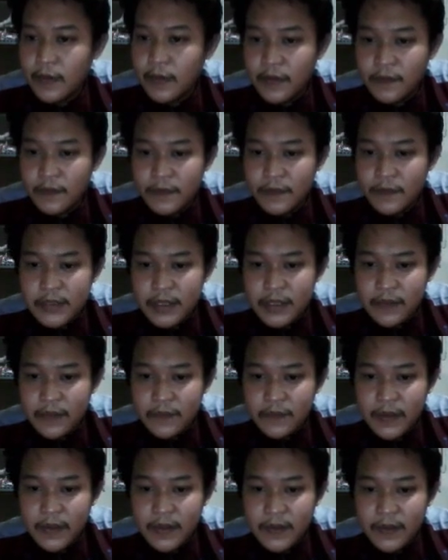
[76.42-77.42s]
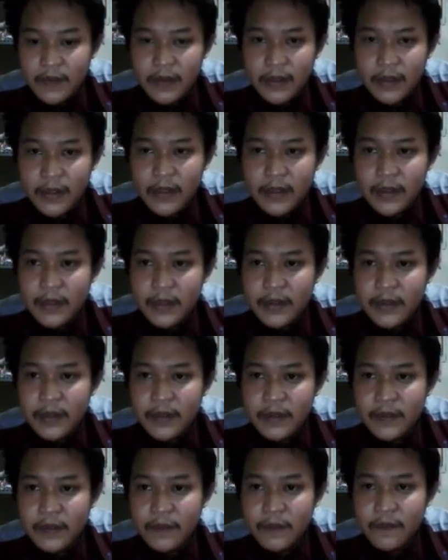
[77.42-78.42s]
We start with the
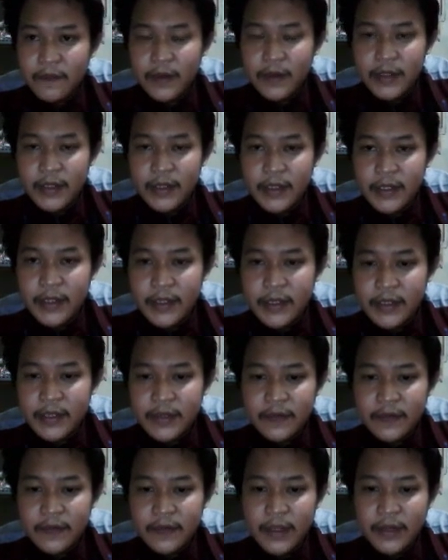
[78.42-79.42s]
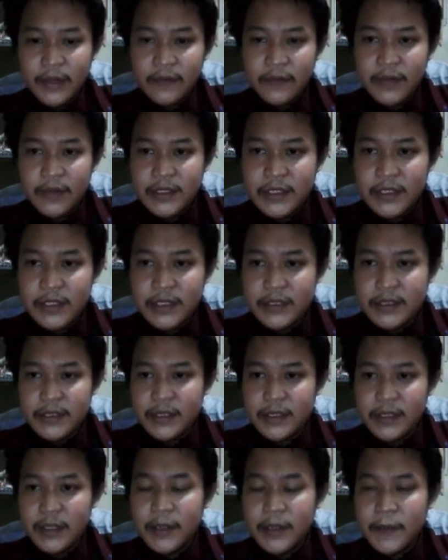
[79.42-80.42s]
word in different languages.
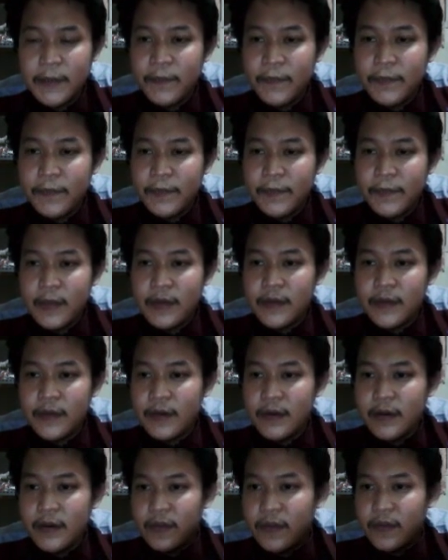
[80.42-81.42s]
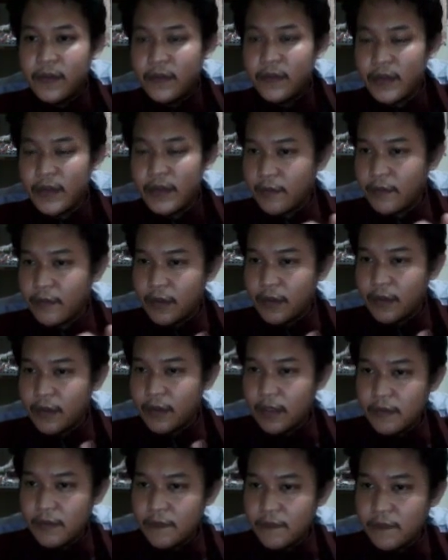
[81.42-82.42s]
Yeah. There are three.
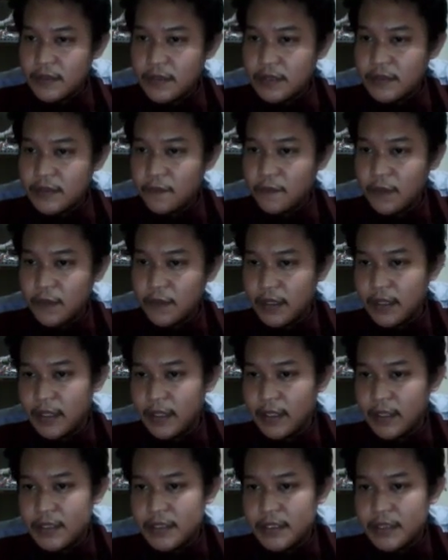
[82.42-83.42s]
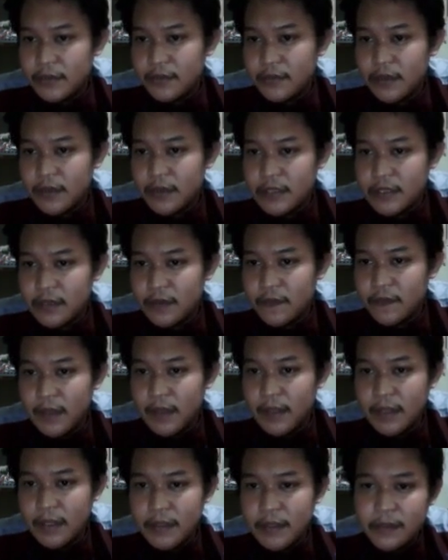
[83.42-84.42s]
The first is word, any sequence of
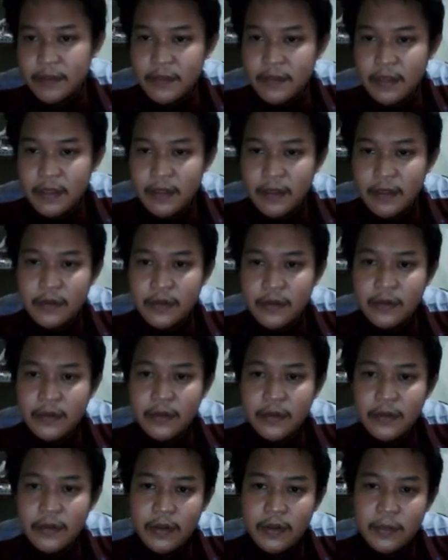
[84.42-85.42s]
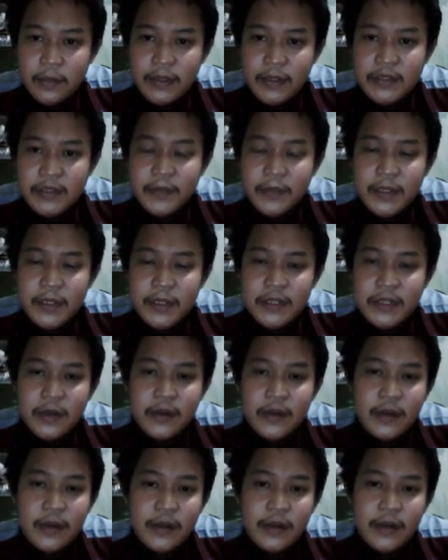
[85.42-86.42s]
letter with an orthographic space
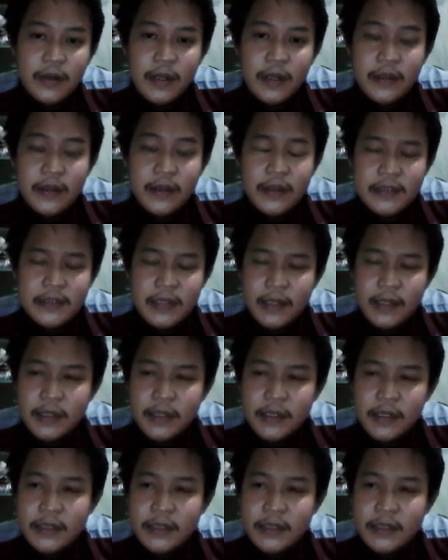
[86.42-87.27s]
on either side.